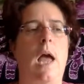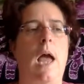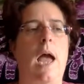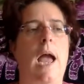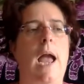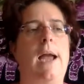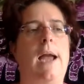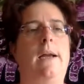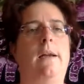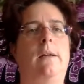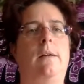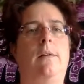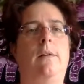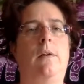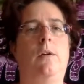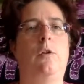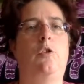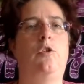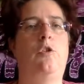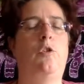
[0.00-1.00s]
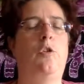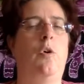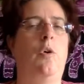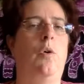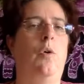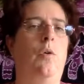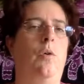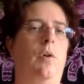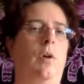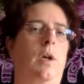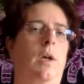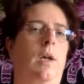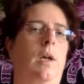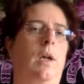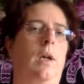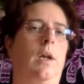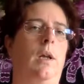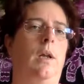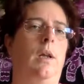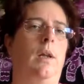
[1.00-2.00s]
And so
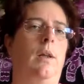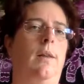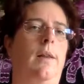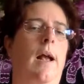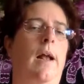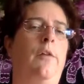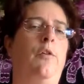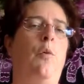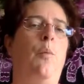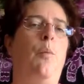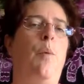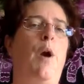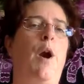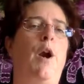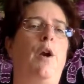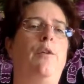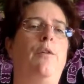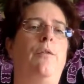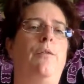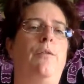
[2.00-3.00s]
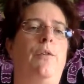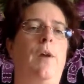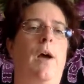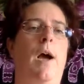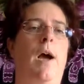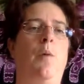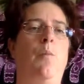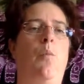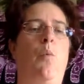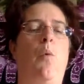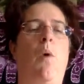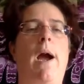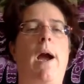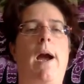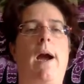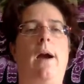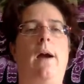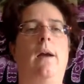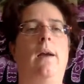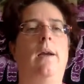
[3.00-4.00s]
that's a period of time
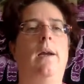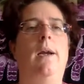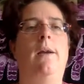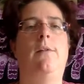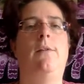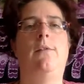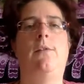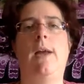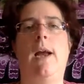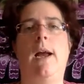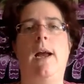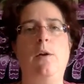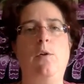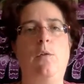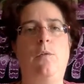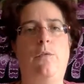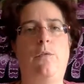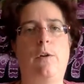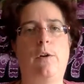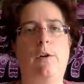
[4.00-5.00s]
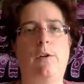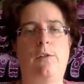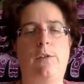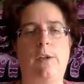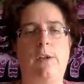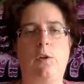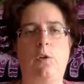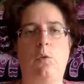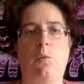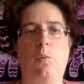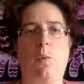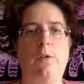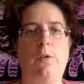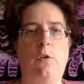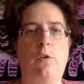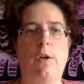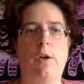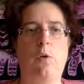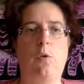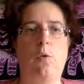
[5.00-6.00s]
where instead of focusing on what's
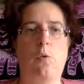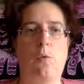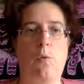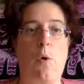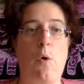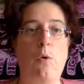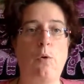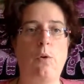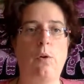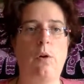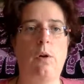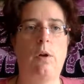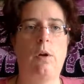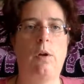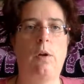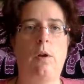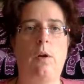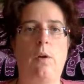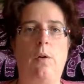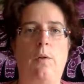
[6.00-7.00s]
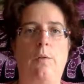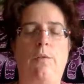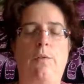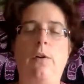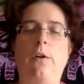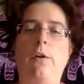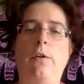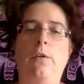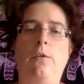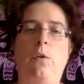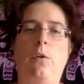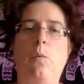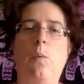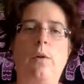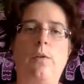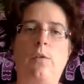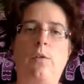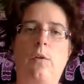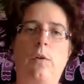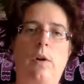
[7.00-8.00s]
going to go wrong, focus on
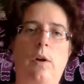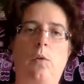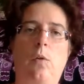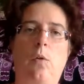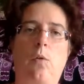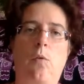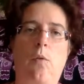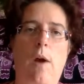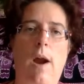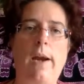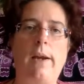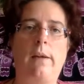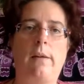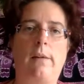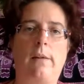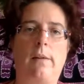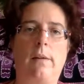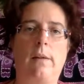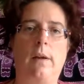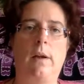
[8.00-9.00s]
what's going to go right.